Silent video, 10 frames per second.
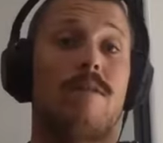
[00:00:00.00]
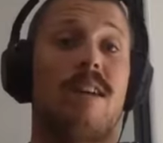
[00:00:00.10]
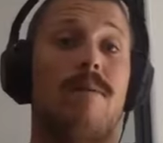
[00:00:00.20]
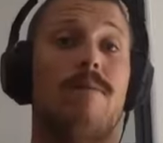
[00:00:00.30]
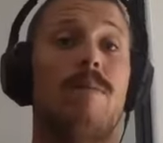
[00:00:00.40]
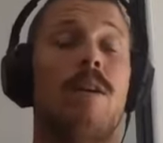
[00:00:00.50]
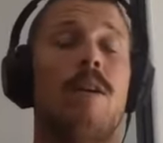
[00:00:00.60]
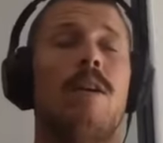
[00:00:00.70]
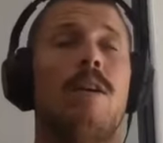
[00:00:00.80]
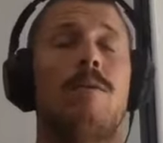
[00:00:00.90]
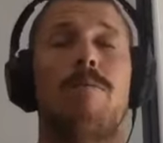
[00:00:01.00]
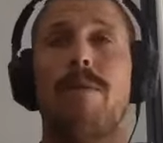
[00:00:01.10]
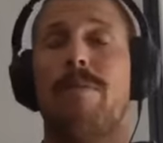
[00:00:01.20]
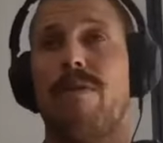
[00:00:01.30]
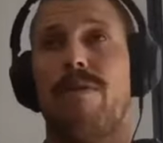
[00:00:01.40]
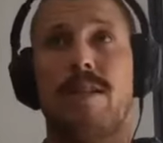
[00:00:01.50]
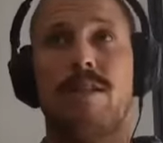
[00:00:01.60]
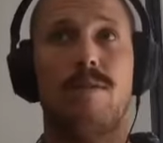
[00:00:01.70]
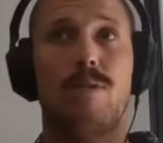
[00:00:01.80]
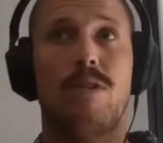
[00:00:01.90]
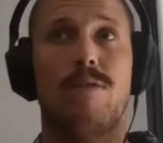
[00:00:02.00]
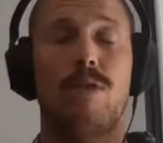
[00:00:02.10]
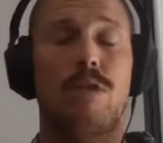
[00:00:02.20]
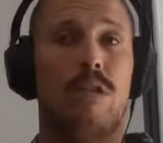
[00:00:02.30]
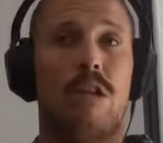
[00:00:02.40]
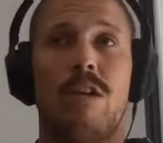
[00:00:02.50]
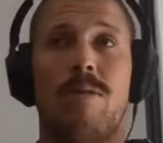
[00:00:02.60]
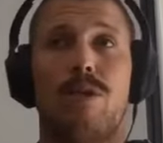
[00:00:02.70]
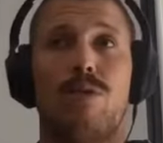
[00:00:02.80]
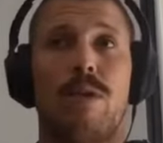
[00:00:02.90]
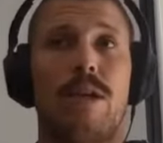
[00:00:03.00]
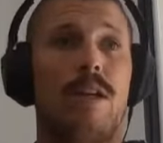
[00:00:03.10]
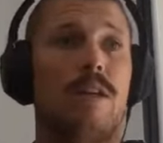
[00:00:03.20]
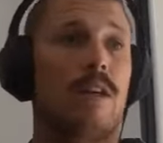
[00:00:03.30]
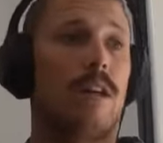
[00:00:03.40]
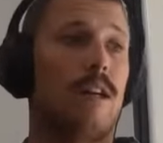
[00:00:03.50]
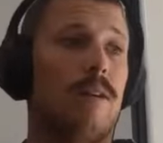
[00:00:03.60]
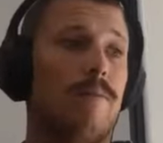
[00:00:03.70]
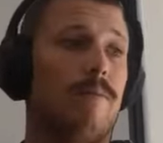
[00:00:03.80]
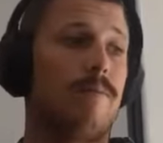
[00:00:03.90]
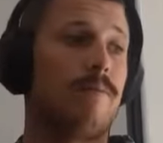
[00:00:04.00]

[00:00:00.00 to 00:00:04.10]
some big festivals, if you're slotted between a